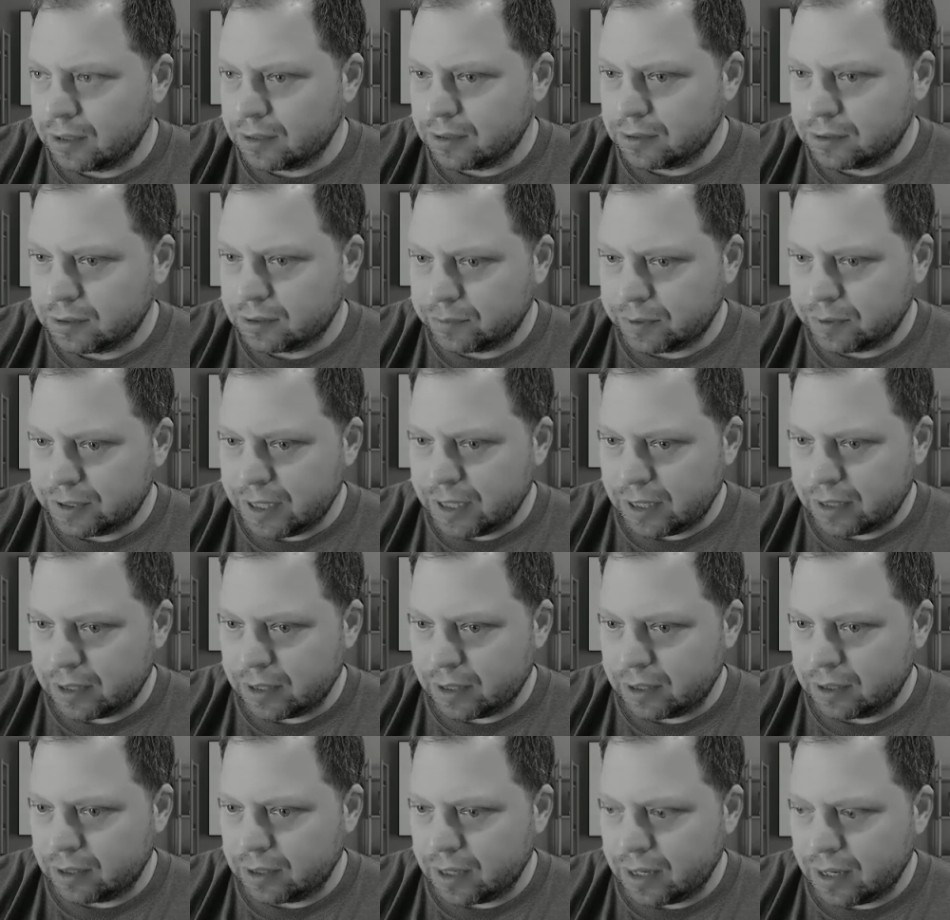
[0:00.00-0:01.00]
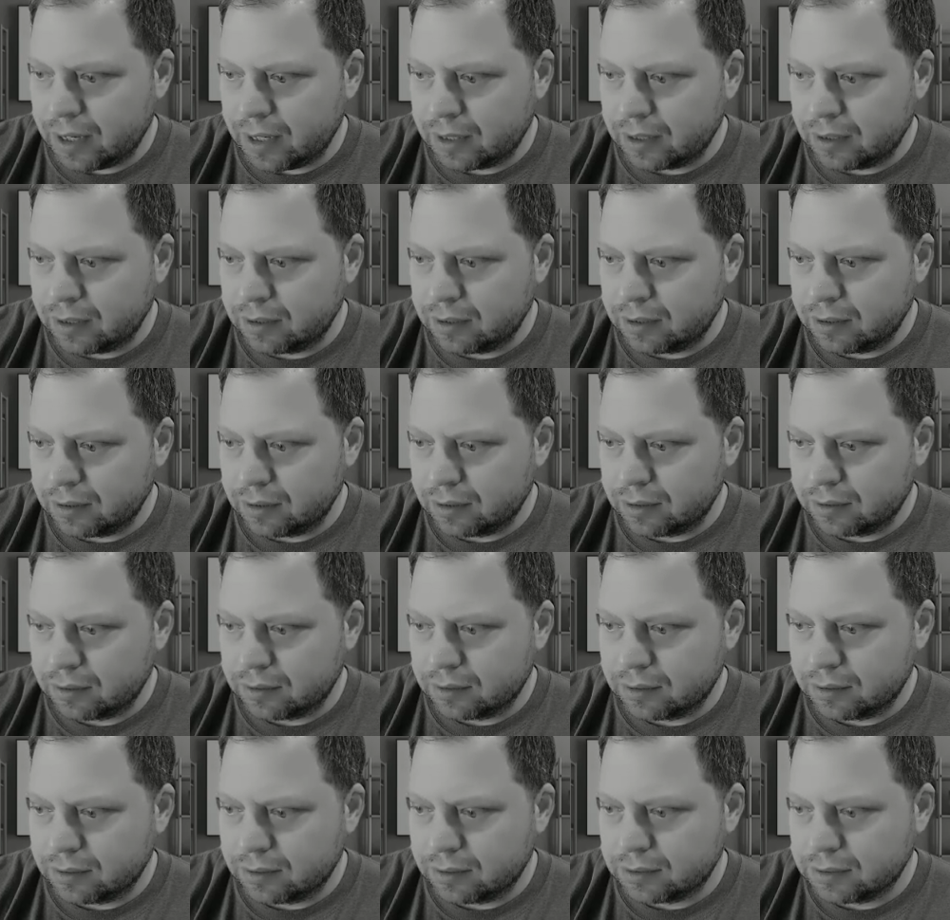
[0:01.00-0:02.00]
So we're taking in,
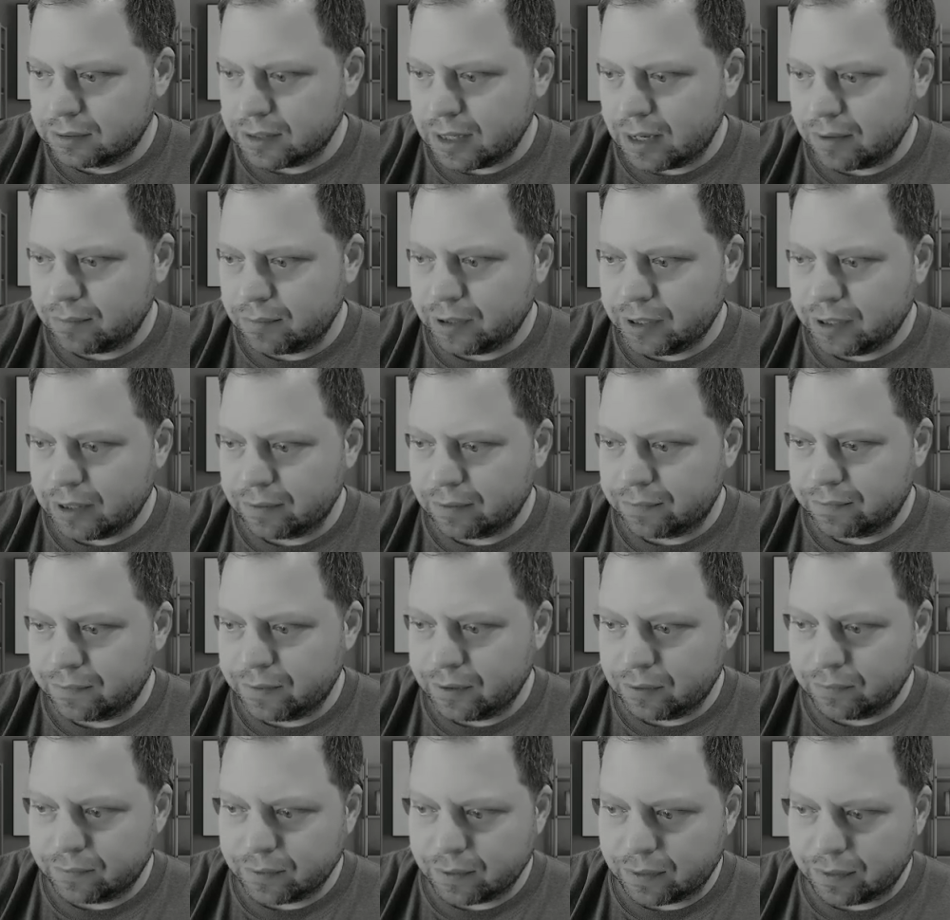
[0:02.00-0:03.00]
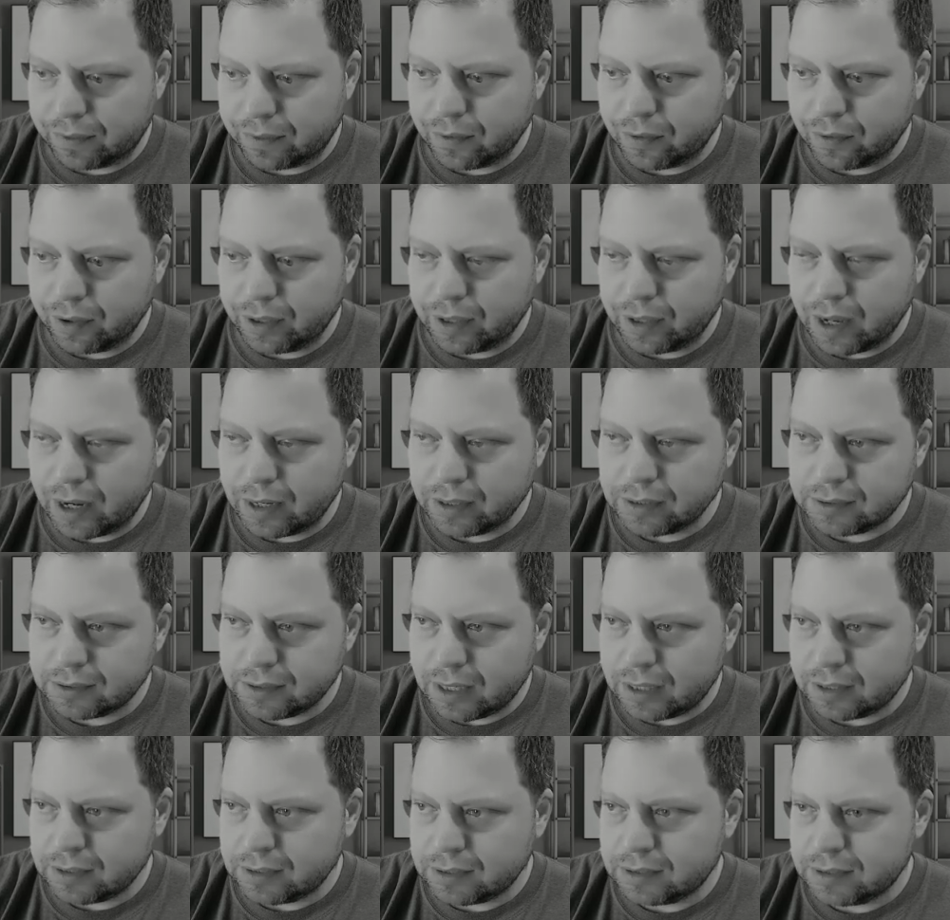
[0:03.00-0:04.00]
say we get a fill for 39
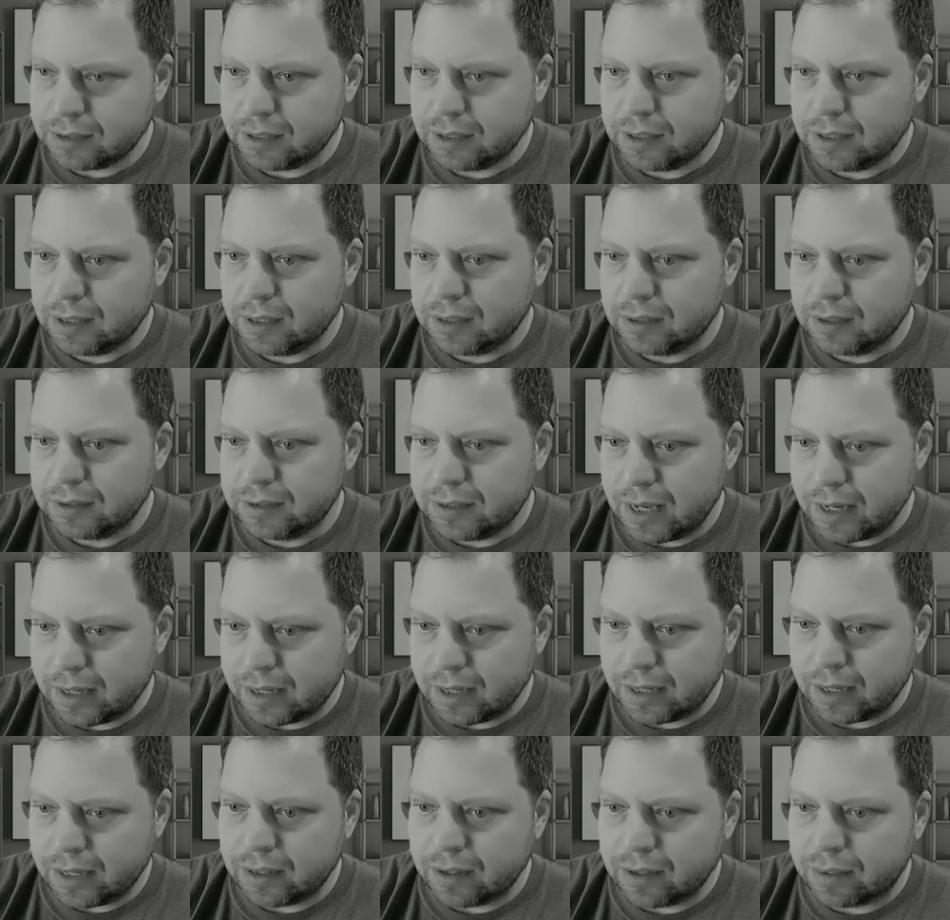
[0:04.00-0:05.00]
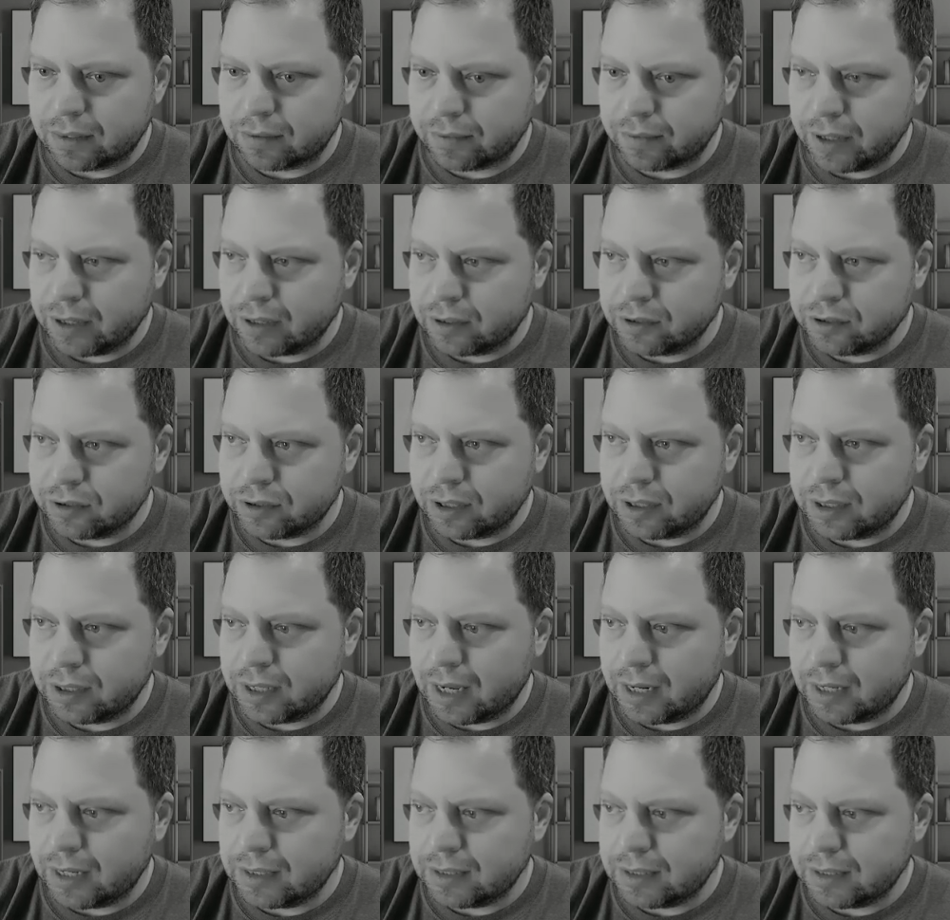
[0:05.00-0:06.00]
cents, taking in
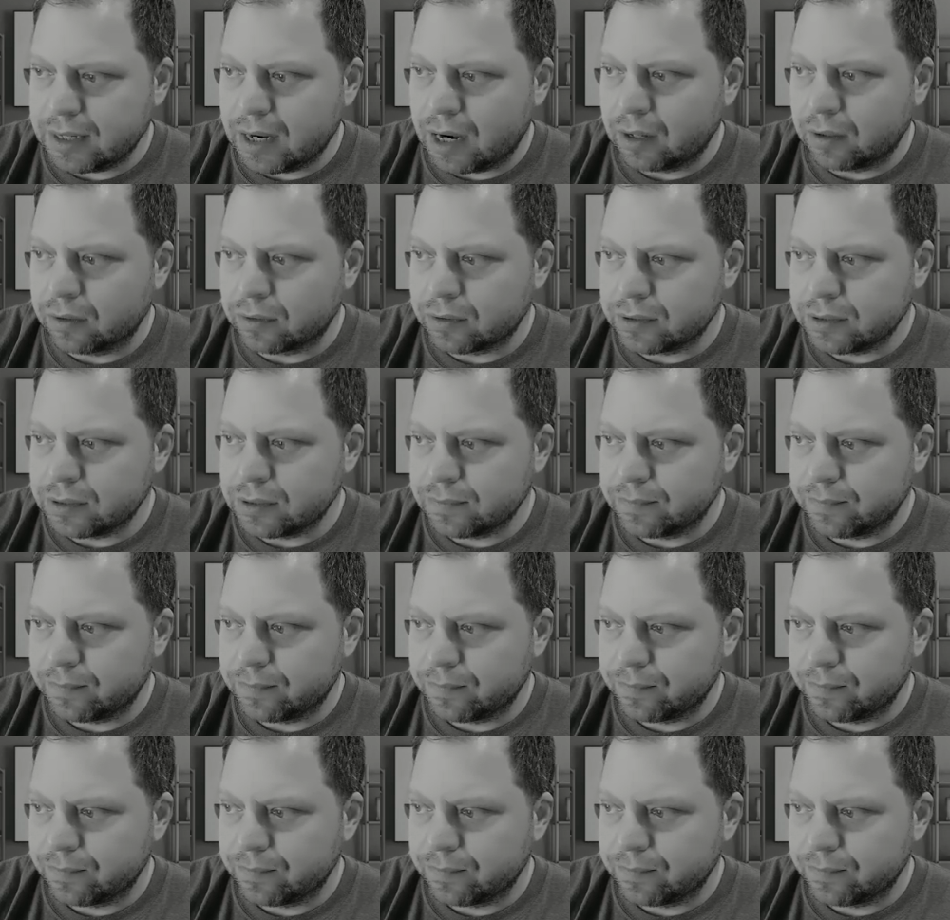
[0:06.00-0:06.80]
$390.